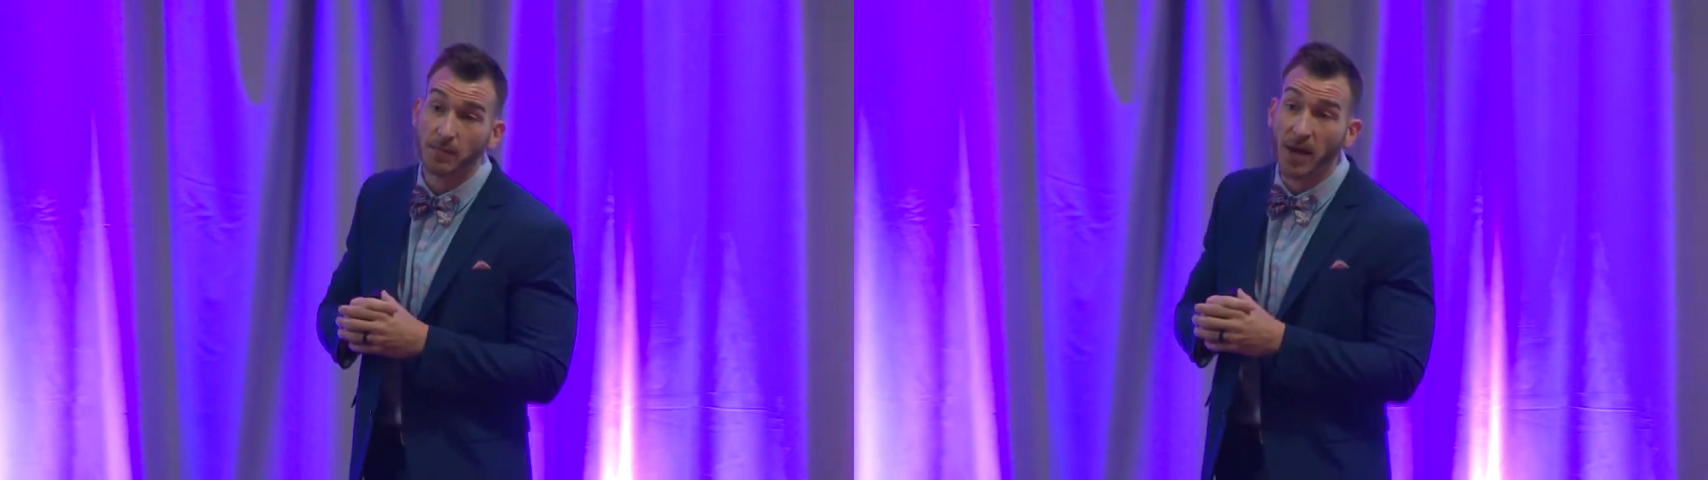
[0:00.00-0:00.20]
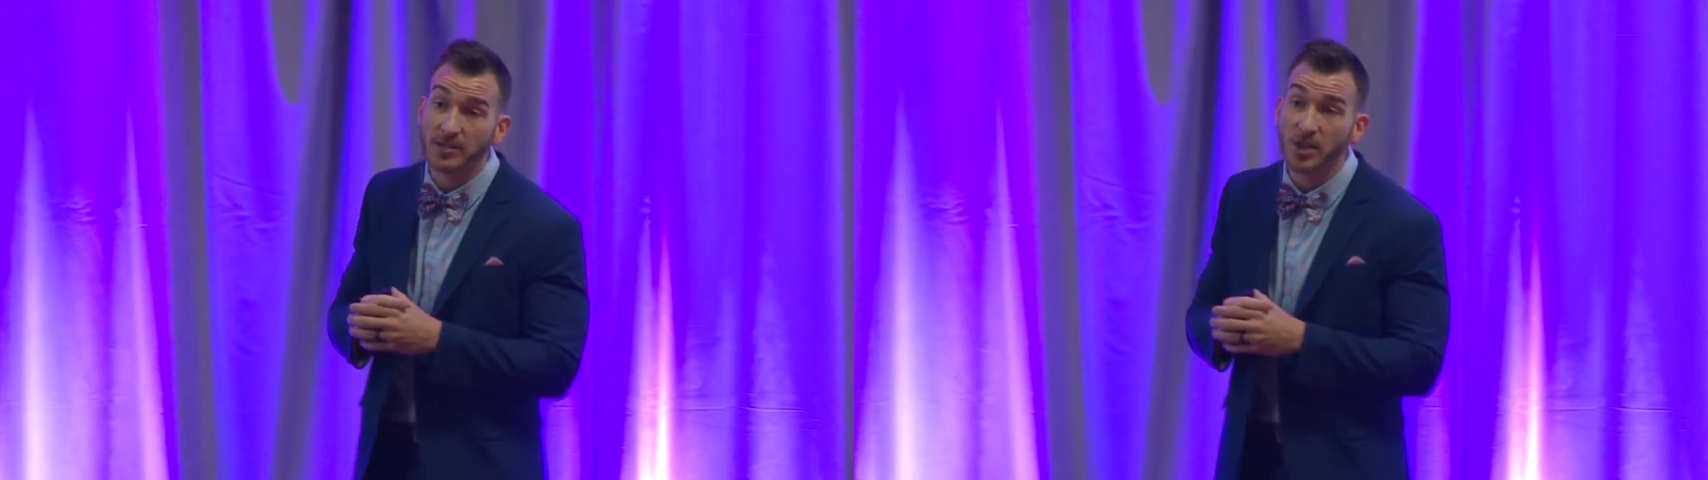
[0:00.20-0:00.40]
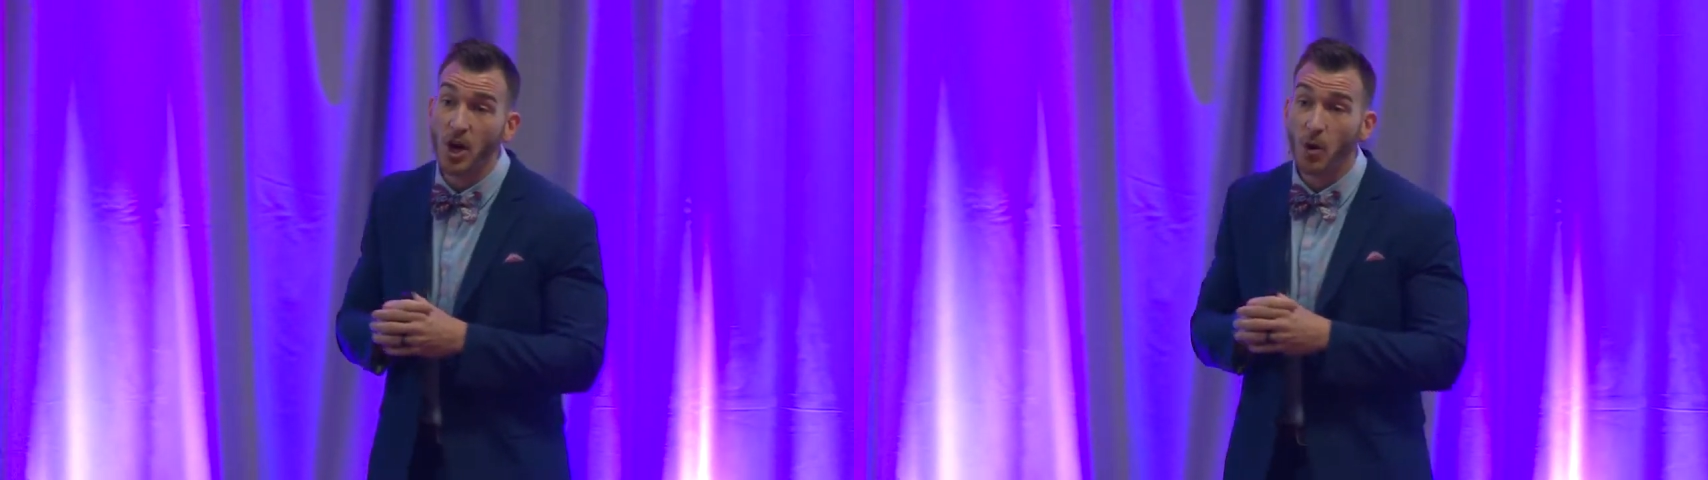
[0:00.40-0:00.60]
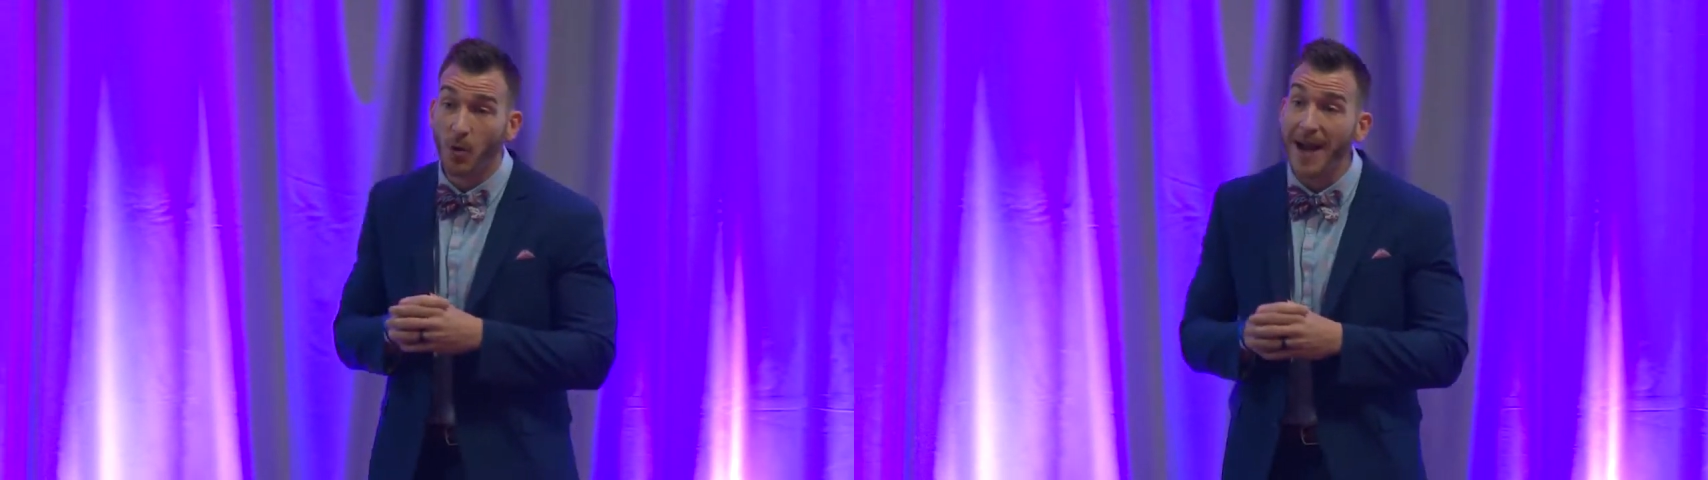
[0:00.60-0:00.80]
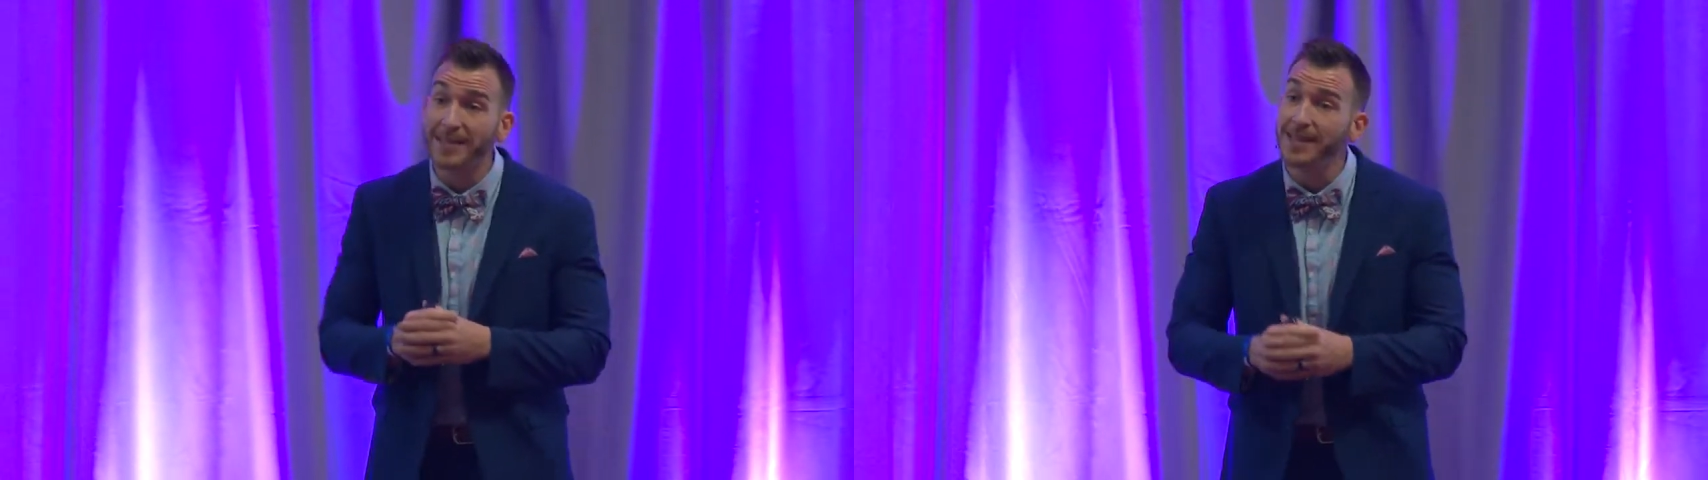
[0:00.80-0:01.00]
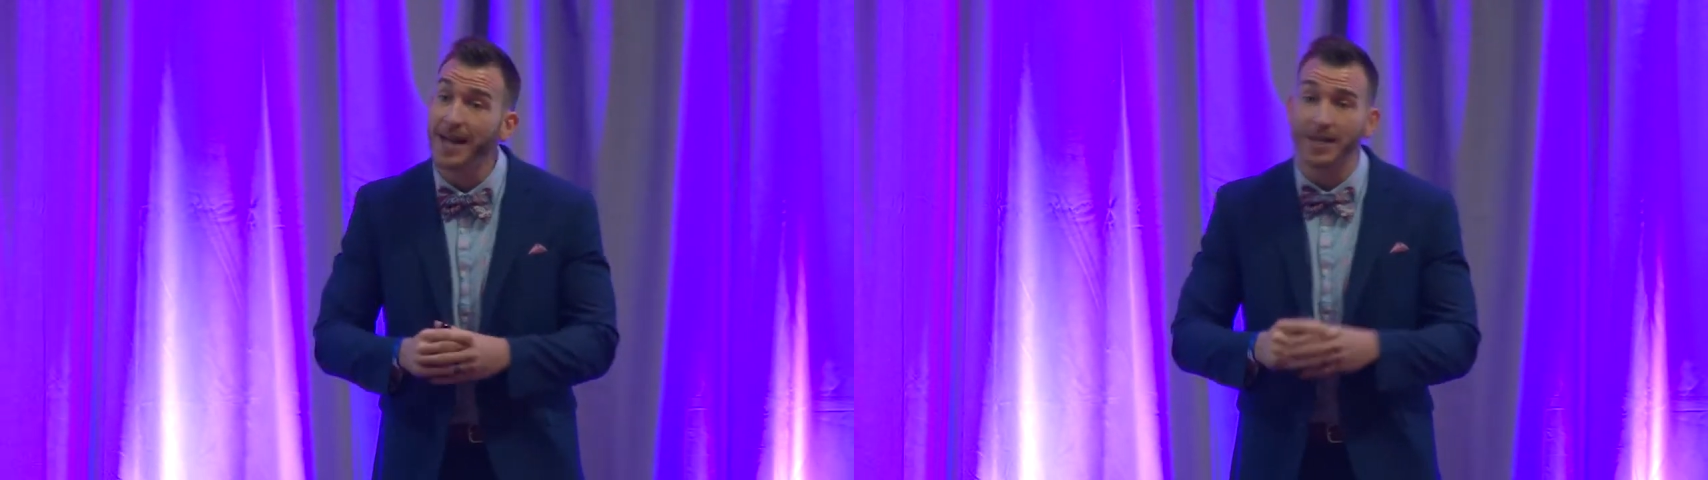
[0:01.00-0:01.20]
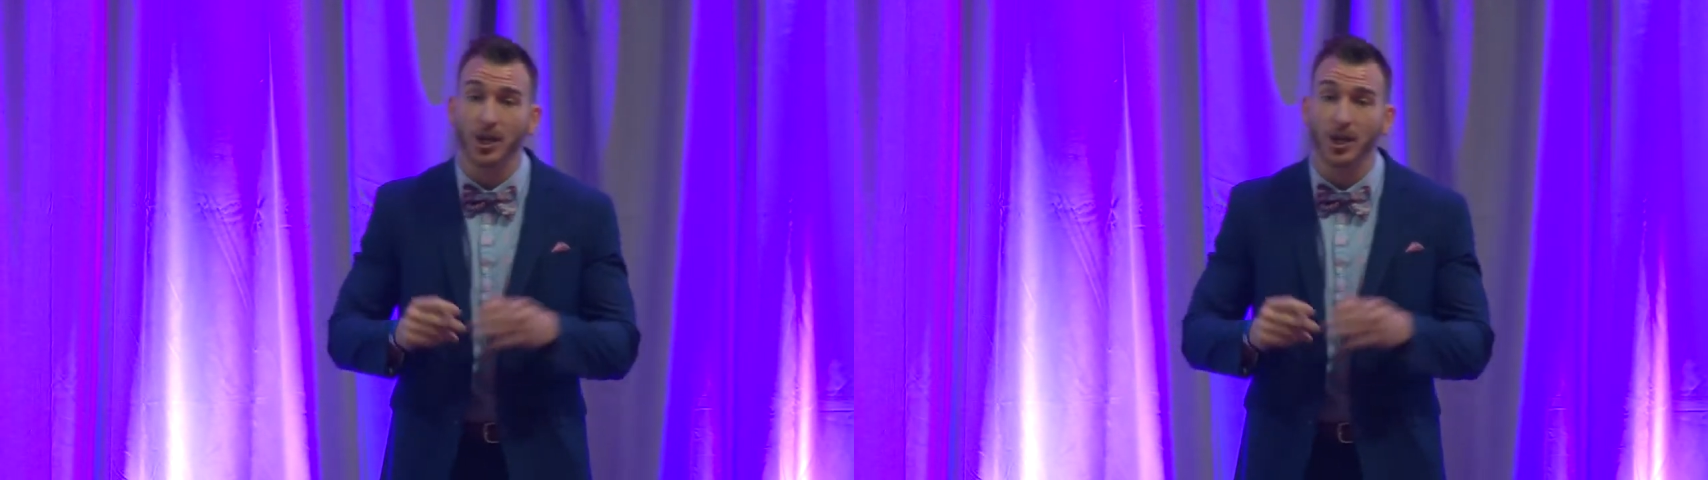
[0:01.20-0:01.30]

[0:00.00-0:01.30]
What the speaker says: months where I decided,